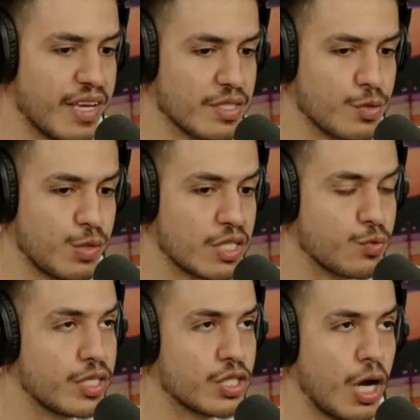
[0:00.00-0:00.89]
that sweet,
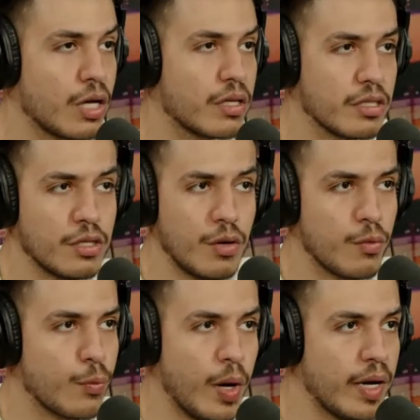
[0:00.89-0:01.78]
sweet chocolate, you
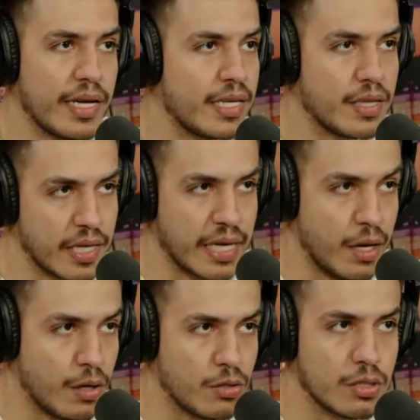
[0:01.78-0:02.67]
don't want anything
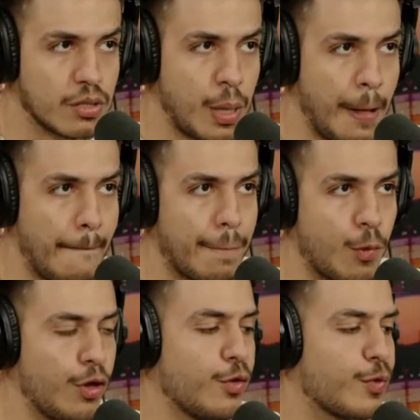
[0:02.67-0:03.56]
else.
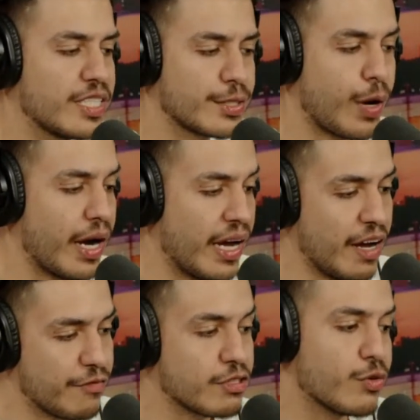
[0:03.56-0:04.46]
One of the reasons why I
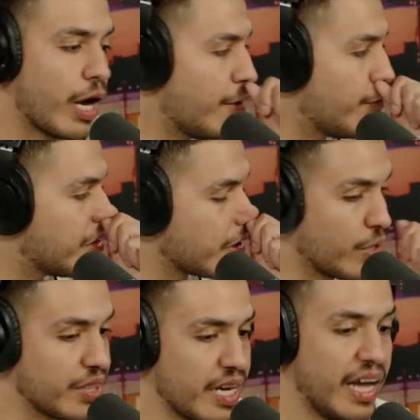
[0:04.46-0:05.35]
have the drive and the
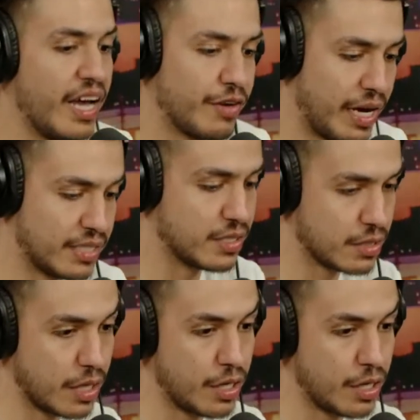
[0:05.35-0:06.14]
grit that I have, guys, is